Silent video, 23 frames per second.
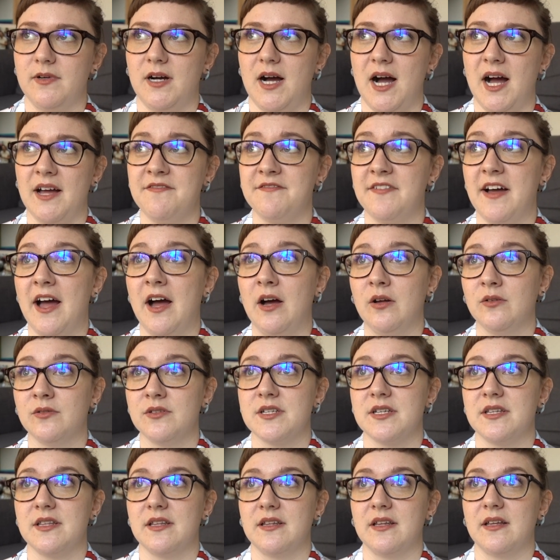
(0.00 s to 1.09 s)
I
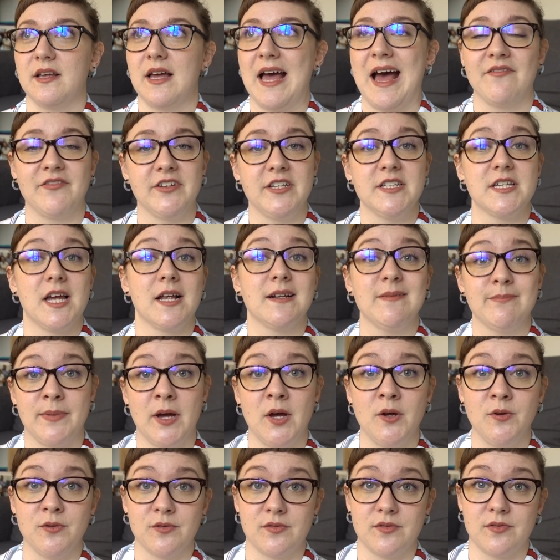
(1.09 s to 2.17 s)
found, having done
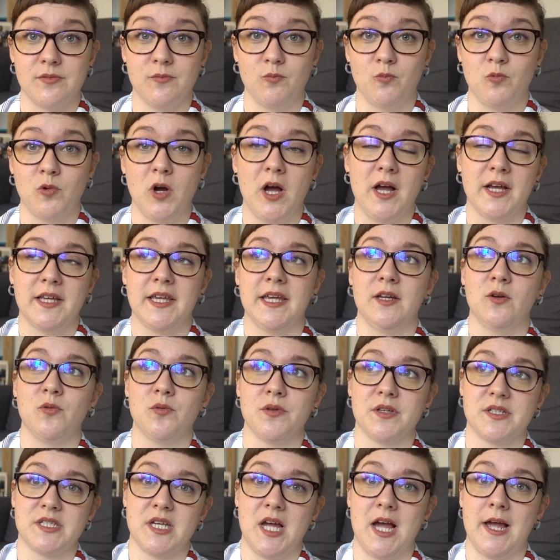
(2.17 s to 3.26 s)
both, working all
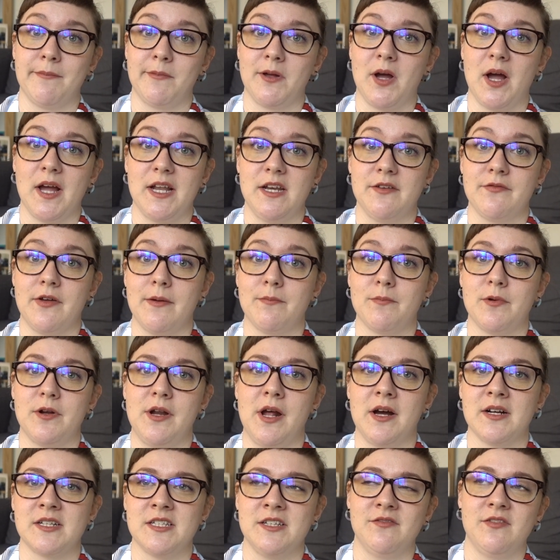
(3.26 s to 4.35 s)
the time kind of
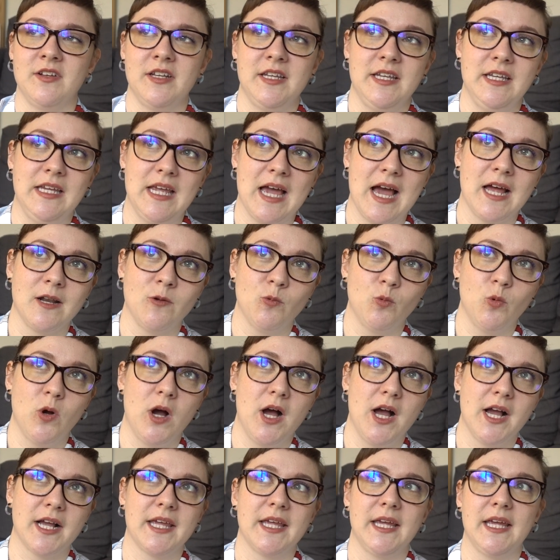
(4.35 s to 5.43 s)
unproductively and
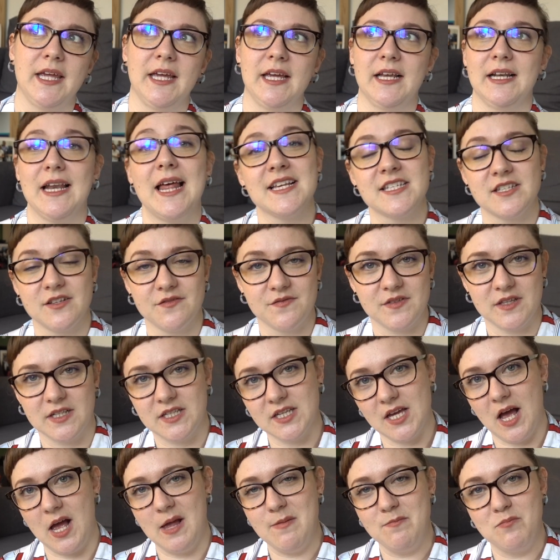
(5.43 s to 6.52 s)
working less of the
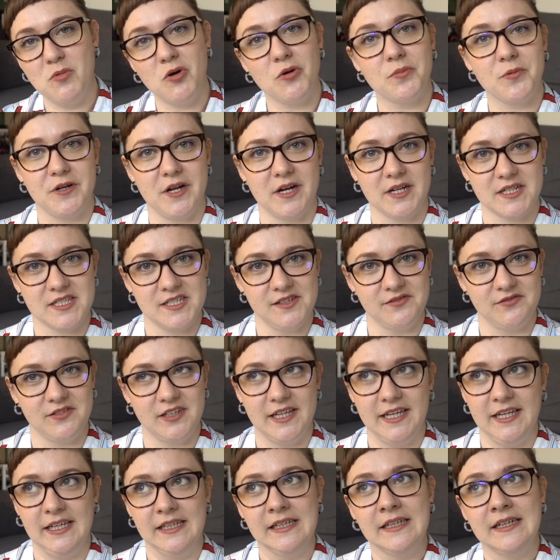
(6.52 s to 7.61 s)
time more
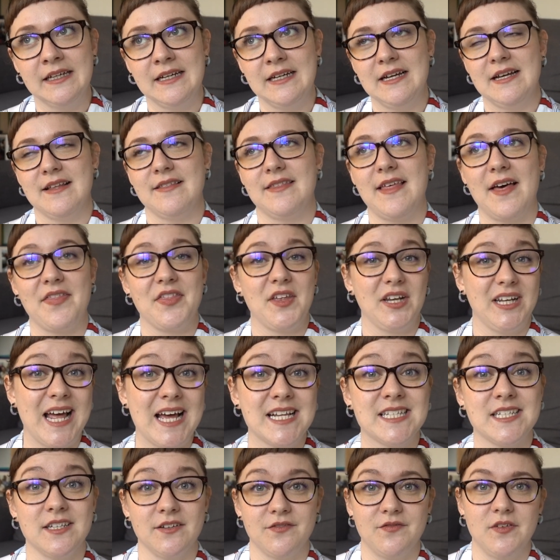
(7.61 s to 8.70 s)
productively, that the
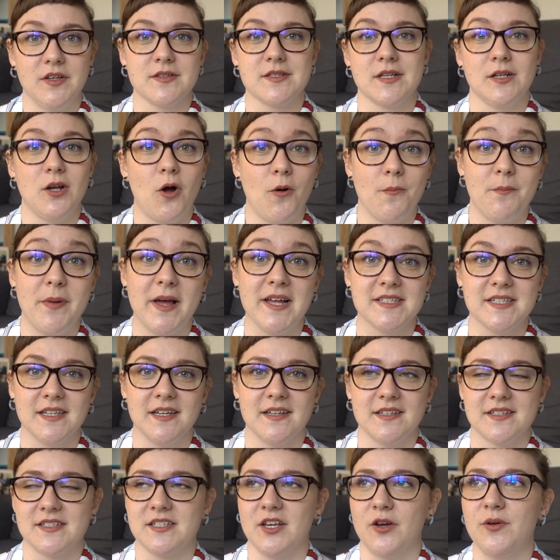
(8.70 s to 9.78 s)
latter feels a lot better.
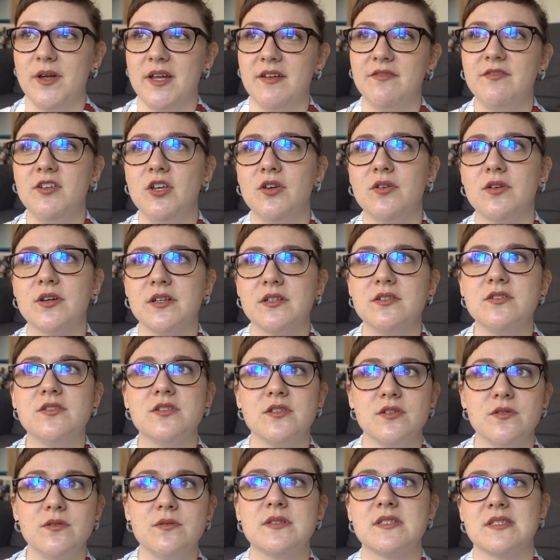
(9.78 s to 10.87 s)
So if you can
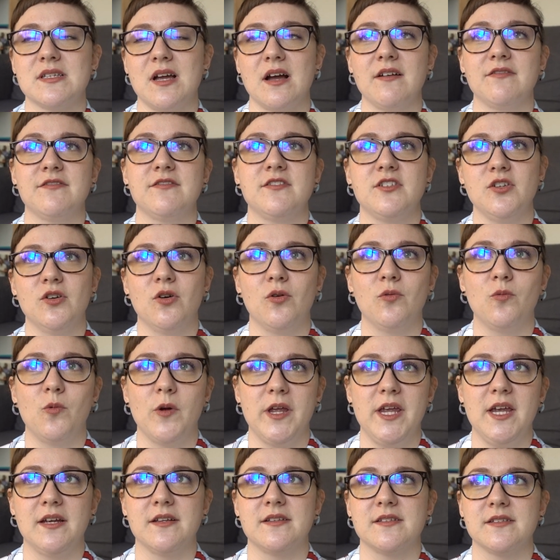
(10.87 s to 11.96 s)
do stuff to your
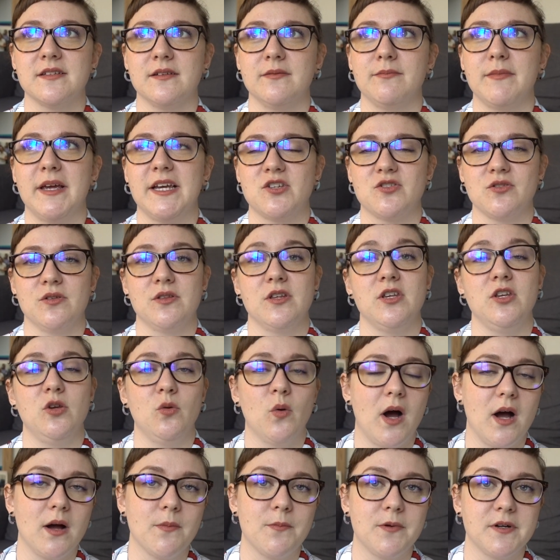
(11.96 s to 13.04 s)
week to make sure that you
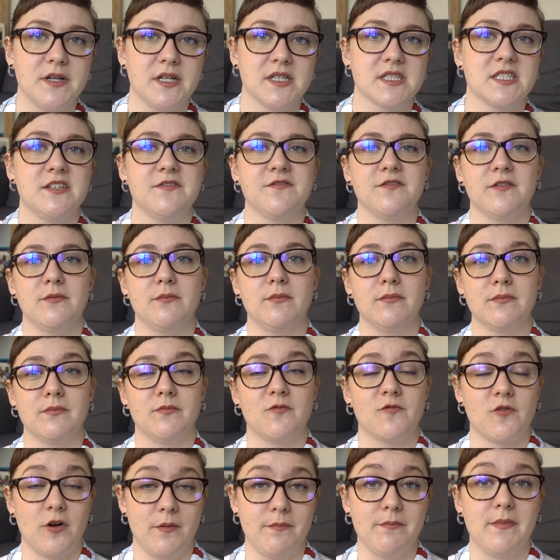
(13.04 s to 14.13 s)
are productive
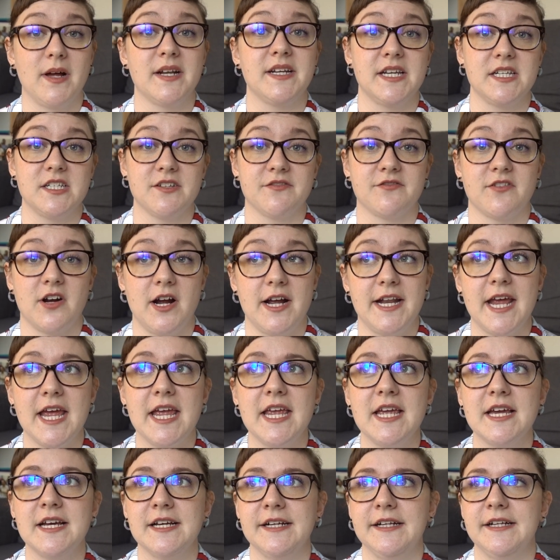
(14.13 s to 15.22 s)
from Monday to Friday,